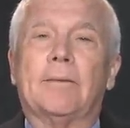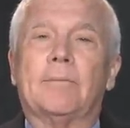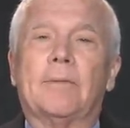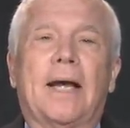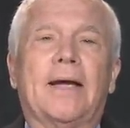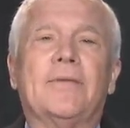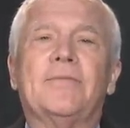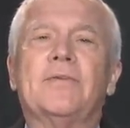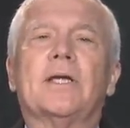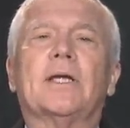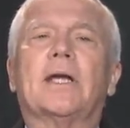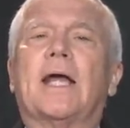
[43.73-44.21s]

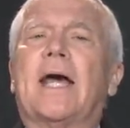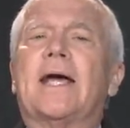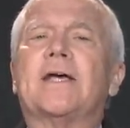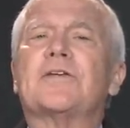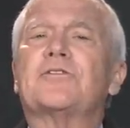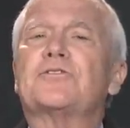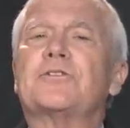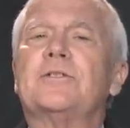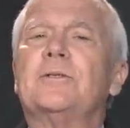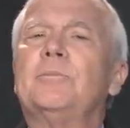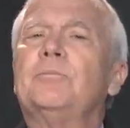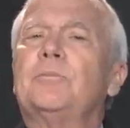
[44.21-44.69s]
and then
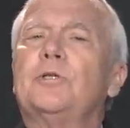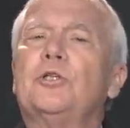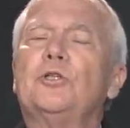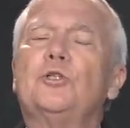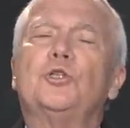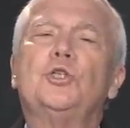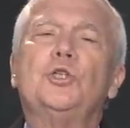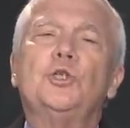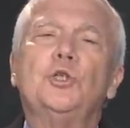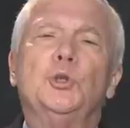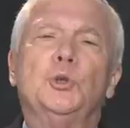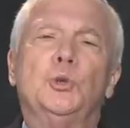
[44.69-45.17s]
asks them to
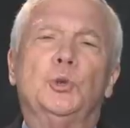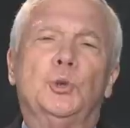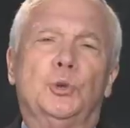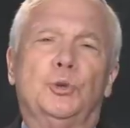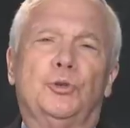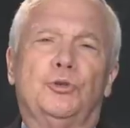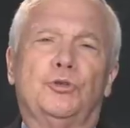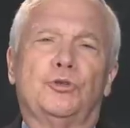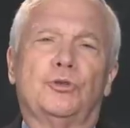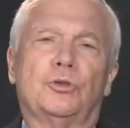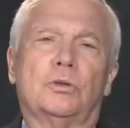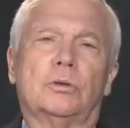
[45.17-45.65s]

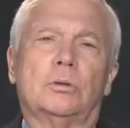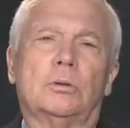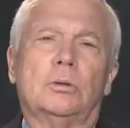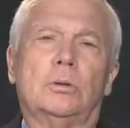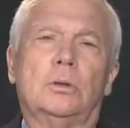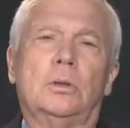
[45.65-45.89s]
choose.